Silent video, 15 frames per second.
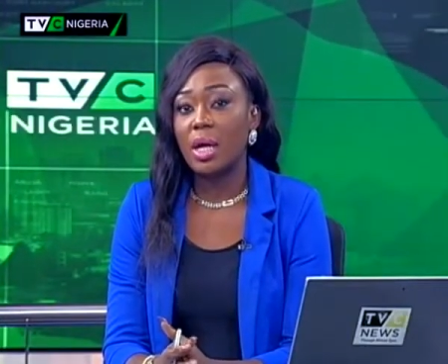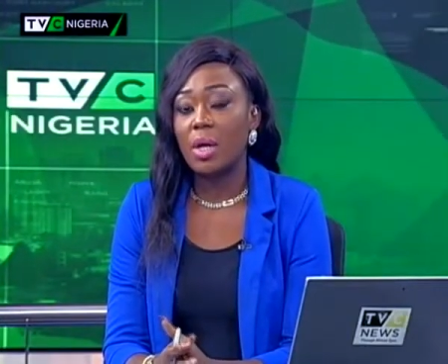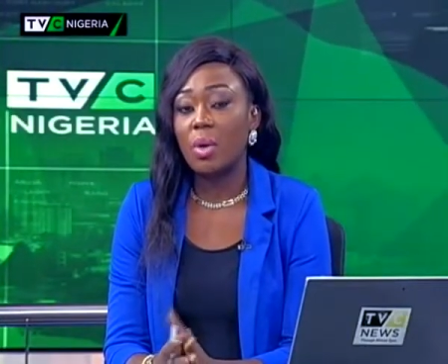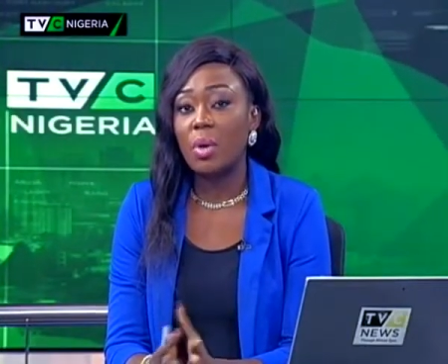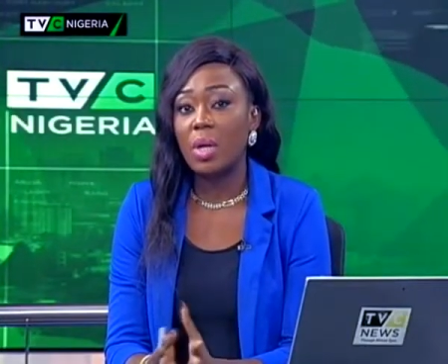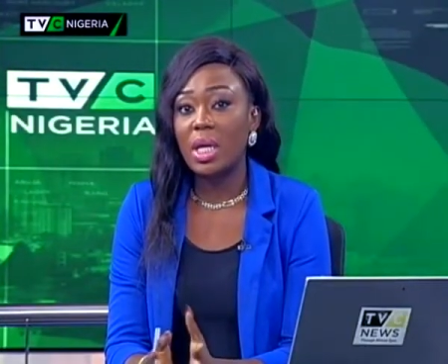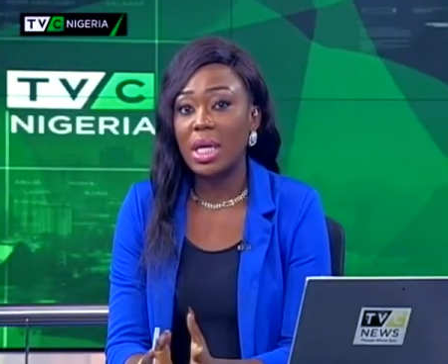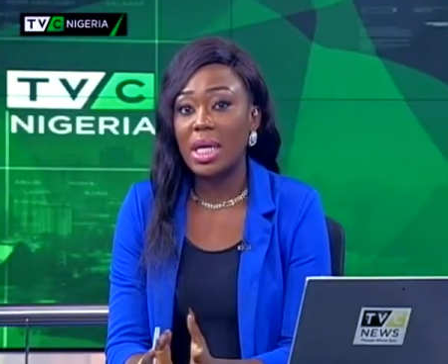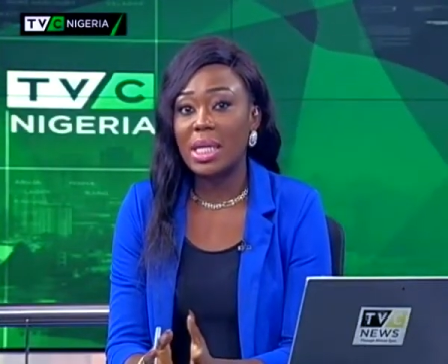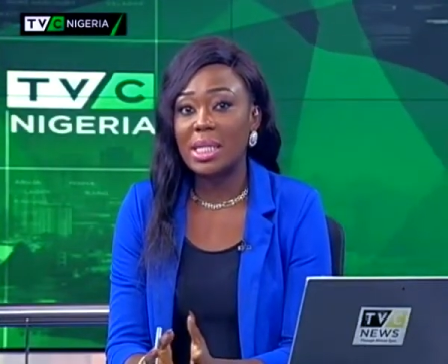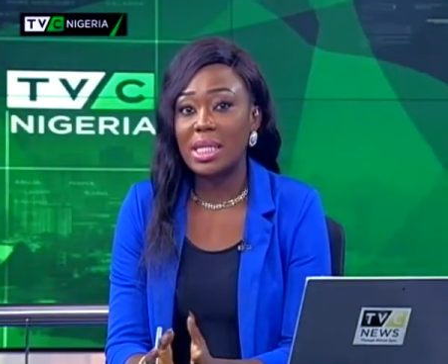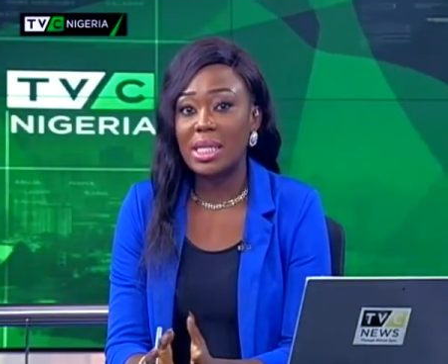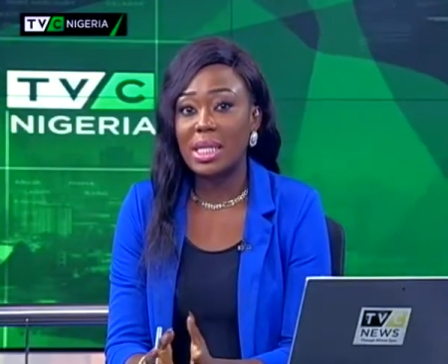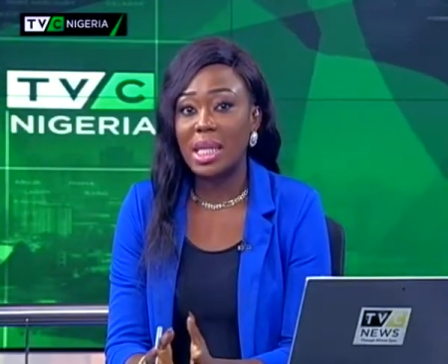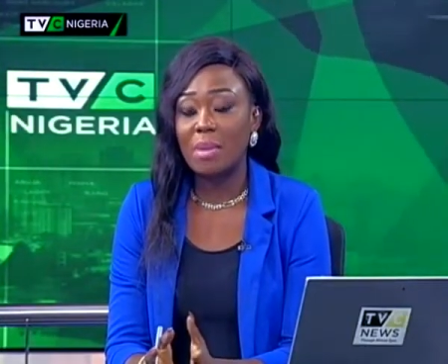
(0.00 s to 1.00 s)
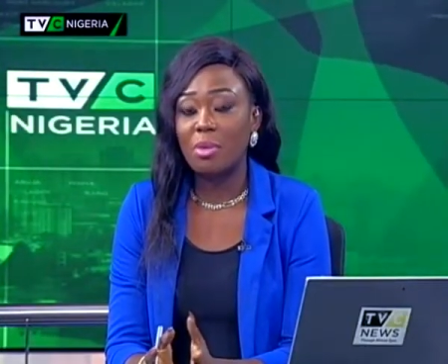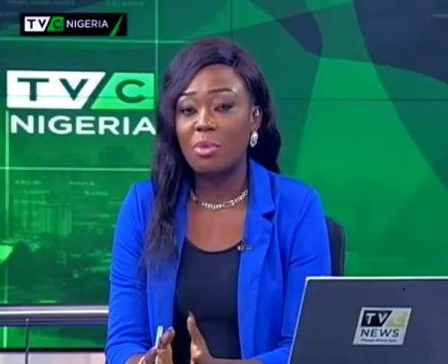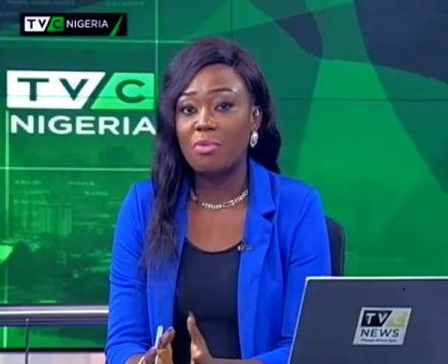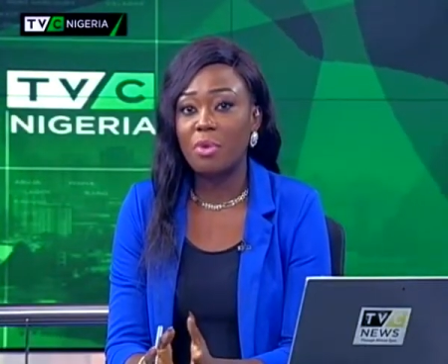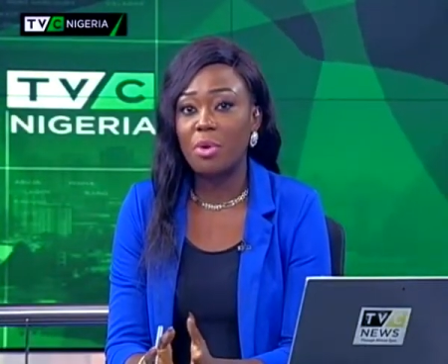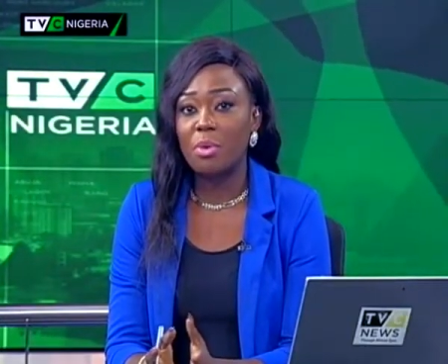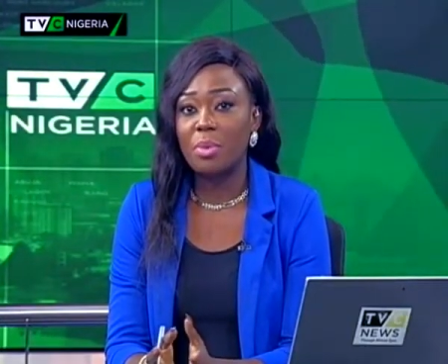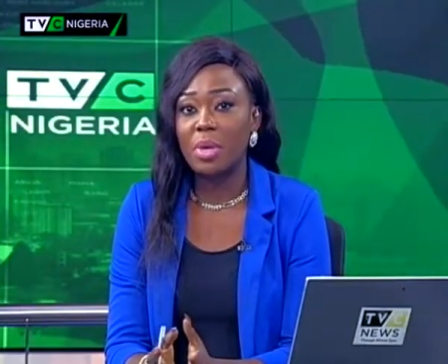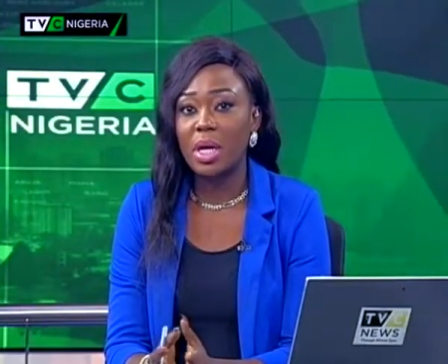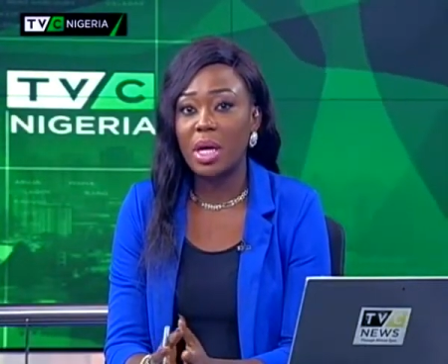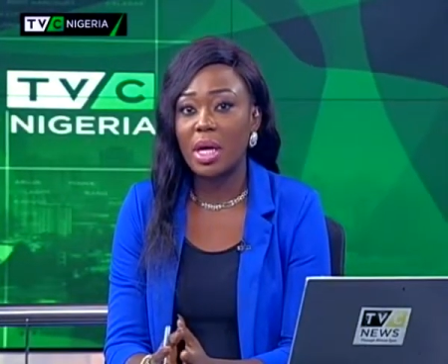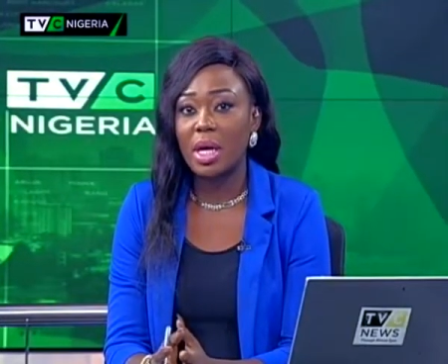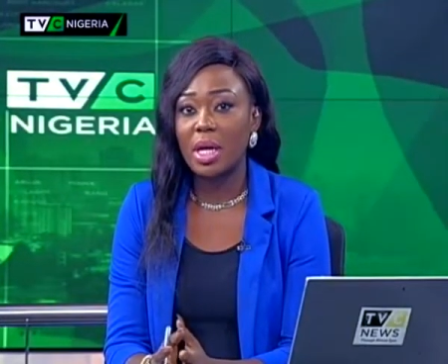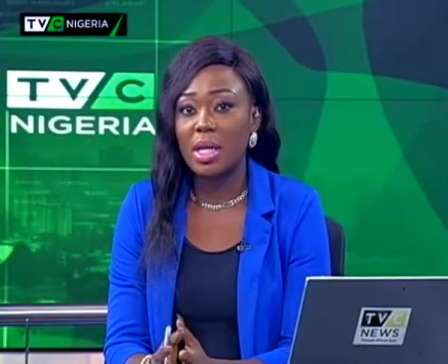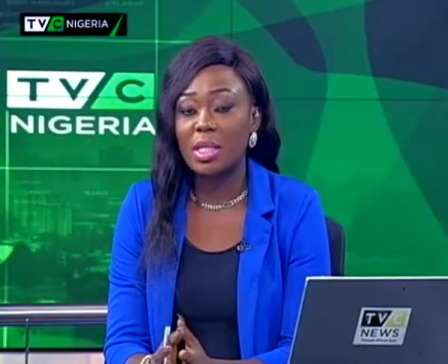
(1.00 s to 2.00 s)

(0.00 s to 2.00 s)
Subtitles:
calling it Islamophobia,